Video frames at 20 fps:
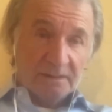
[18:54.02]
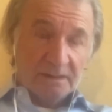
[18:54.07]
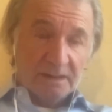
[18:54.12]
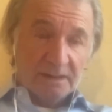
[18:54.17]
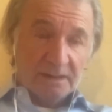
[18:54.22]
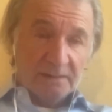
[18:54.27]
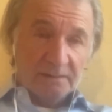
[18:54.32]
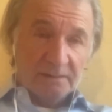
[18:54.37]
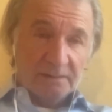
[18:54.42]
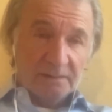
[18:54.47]

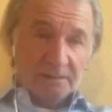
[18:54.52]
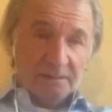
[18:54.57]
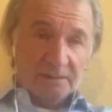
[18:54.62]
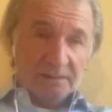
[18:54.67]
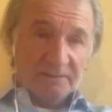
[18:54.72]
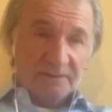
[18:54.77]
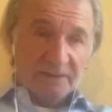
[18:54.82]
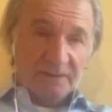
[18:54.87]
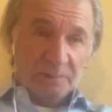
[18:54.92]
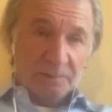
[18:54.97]
And
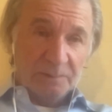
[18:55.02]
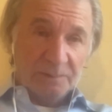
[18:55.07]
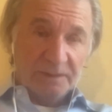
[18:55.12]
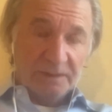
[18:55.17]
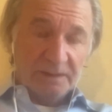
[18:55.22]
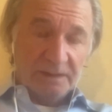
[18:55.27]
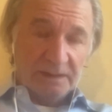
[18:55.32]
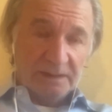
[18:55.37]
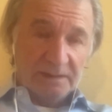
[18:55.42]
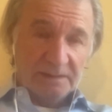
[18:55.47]

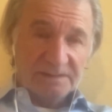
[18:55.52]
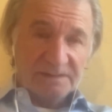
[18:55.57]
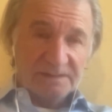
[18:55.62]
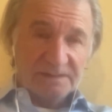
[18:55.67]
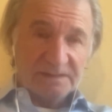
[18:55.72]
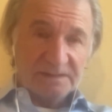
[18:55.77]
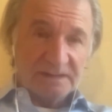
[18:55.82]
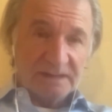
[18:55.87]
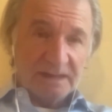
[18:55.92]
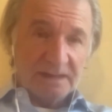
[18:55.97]
development
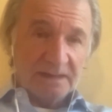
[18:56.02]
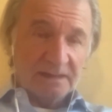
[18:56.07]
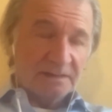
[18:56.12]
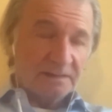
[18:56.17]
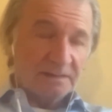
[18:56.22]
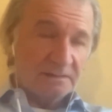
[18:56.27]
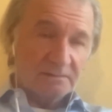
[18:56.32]
agencies like